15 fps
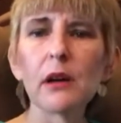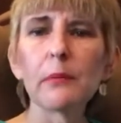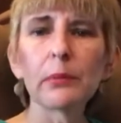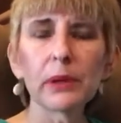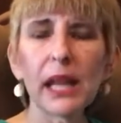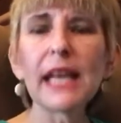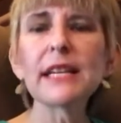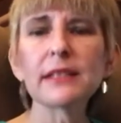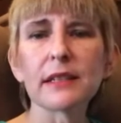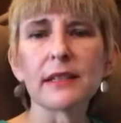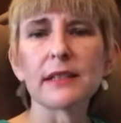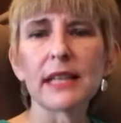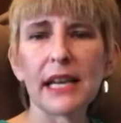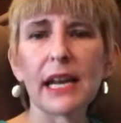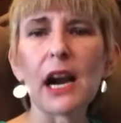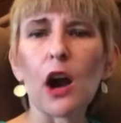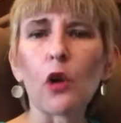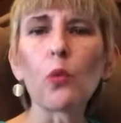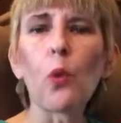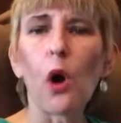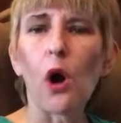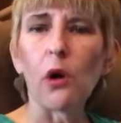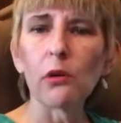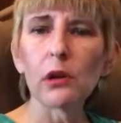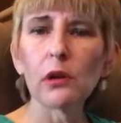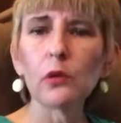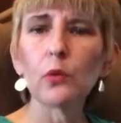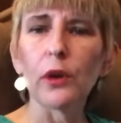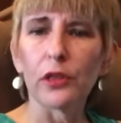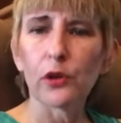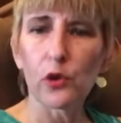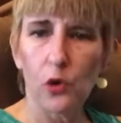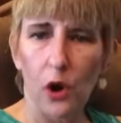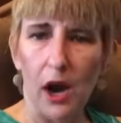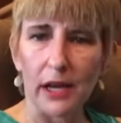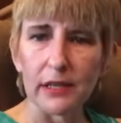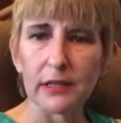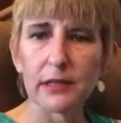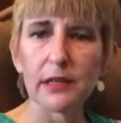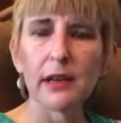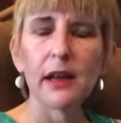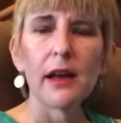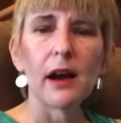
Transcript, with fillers: places in our walk with Christ.